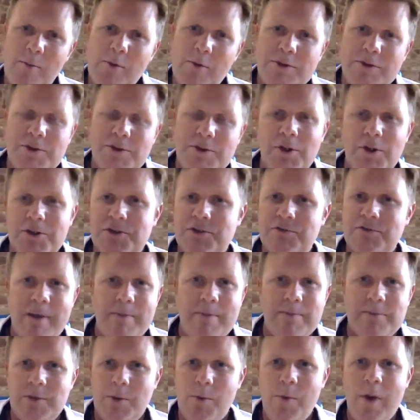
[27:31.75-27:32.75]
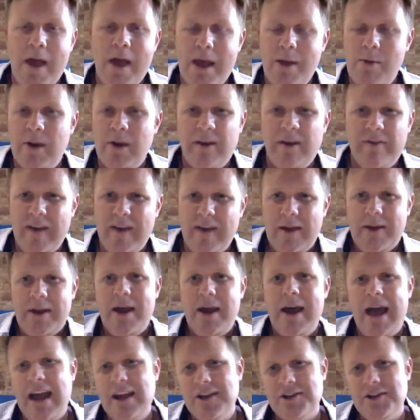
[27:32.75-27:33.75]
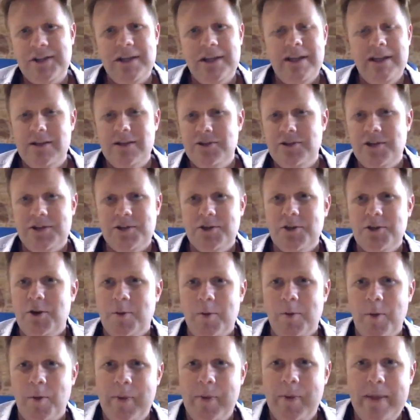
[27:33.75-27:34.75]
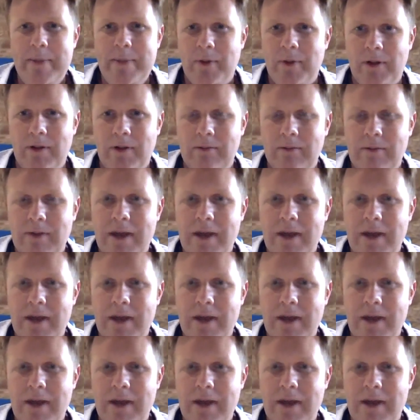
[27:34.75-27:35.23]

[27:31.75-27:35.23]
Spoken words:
was all stripped away when I found out actually they're just normal people,